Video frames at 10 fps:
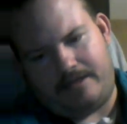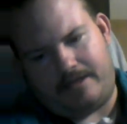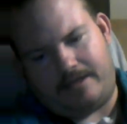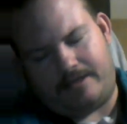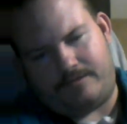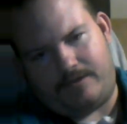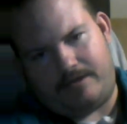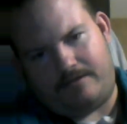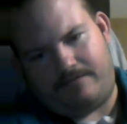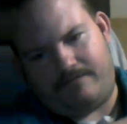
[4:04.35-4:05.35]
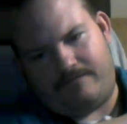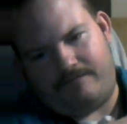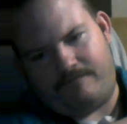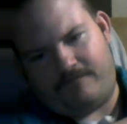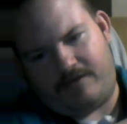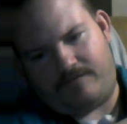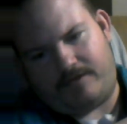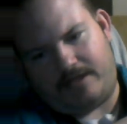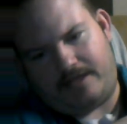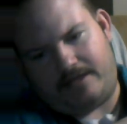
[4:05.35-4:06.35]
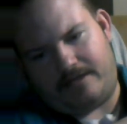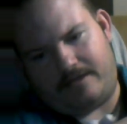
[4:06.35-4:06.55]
10, 12, 15,